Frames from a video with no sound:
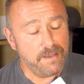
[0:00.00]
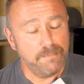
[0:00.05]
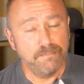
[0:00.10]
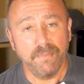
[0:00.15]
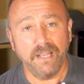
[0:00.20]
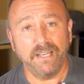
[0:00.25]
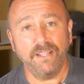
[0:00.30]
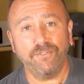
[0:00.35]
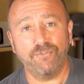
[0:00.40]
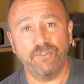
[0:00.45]

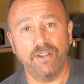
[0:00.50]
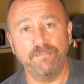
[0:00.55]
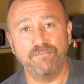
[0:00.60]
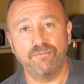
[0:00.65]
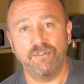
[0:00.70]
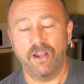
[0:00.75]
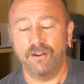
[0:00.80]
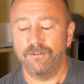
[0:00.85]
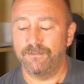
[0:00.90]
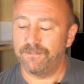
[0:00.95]
Mini 3
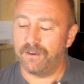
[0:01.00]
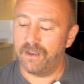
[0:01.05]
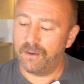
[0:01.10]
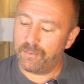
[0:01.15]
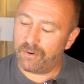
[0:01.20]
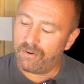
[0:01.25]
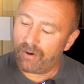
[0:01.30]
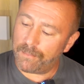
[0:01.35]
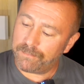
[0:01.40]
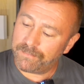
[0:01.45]
Pro
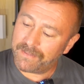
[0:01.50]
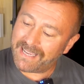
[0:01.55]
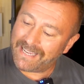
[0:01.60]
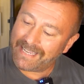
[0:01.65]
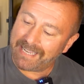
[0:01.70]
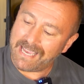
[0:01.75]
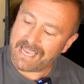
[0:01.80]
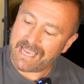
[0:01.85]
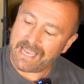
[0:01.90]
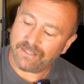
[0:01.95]
firmware
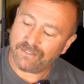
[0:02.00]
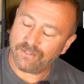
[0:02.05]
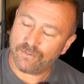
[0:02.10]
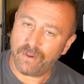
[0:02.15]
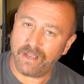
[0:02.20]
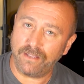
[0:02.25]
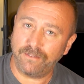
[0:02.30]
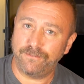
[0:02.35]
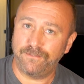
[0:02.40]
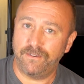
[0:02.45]
update,
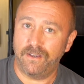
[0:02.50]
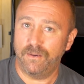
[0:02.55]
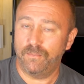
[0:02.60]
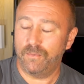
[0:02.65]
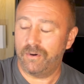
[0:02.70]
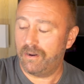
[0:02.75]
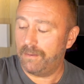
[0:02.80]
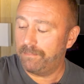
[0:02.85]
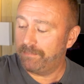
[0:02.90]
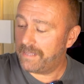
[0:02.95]
Air2S
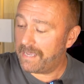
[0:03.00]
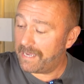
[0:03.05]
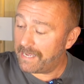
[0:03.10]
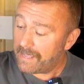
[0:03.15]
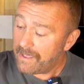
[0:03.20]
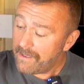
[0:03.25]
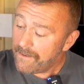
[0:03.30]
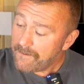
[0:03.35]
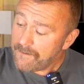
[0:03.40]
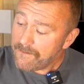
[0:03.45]
firmware update,
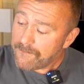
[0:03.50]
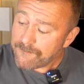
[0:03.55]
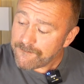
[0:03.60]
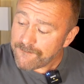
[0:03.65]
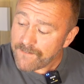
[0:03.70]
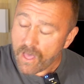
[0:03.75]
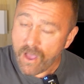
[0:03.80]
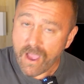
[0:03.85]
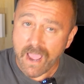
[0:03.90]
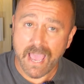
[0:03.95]

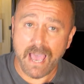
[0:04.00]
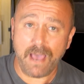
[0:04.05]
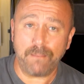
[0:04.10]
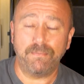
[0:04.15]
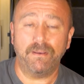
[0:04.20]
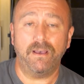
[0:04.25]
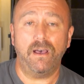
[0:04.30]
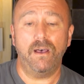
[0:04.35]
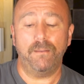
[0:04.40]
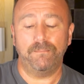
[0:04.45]
Fly
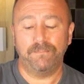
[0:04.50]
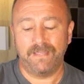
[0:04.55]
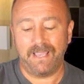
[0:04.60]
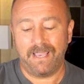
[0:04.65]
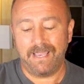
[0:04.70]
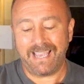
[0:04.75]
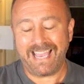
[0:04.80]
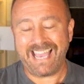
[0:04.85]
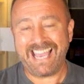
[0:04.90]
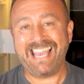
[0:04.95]
app
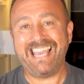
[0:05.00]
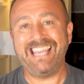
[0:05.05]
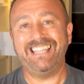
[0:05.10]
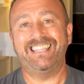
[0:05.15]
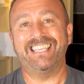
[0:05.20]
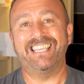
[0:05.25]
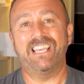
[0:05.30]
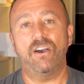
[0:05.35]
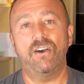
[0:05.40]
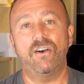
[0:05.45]
update, and
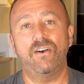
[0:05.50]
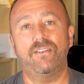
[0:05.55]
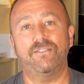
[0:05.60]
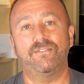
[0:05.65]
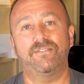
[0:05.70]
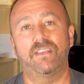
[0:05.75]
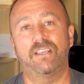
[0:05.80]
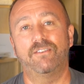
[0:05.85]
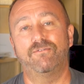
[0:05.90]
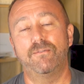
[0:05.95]
the
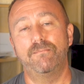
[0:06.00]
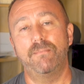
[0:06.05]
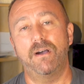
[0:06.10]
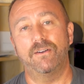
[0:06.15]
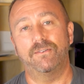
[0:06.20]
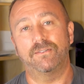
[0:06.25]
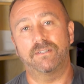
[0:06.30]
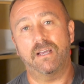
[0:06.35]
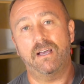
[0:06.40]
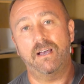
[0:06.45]
RC
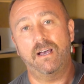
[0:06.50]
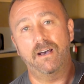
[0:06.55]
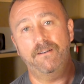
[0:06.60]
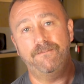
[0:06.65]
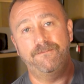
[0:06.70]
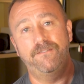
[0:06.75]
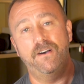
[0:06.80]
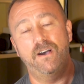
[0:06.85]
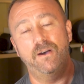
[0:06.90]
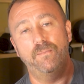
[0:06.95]
remote
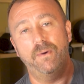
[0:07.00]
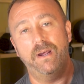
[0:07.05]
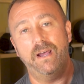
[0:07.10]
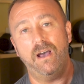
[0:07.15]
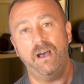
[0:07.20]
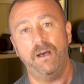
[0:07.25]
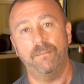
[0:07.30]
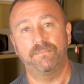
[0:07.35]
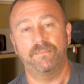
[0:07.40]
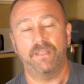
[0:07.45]
firmware
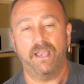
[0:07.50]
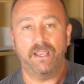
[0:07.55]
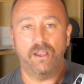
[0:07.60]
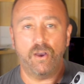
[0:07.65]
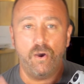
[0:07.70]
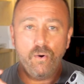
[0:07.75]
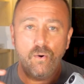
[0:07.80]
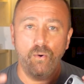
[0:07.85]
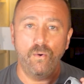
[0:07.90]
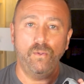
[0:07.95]
update
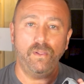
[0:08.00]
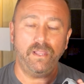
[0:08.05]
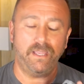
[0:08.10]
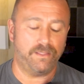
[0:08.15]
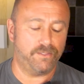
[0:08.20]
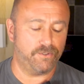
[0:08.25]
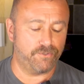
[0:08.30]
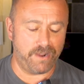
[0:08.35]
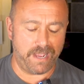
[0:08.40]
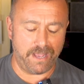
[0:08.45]
all
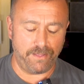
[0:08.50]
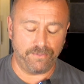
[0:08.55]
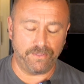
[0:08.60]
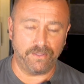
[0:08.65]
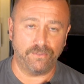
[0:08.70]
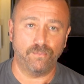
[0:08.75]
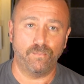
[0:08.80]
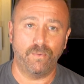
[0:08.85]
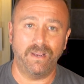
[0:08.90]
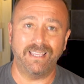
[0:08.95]
hit the ground
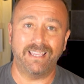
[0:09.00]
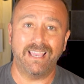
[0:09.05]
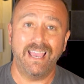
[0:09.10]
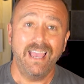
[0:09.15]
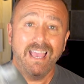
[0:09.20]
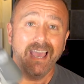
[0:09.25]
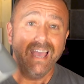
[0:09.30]
this week.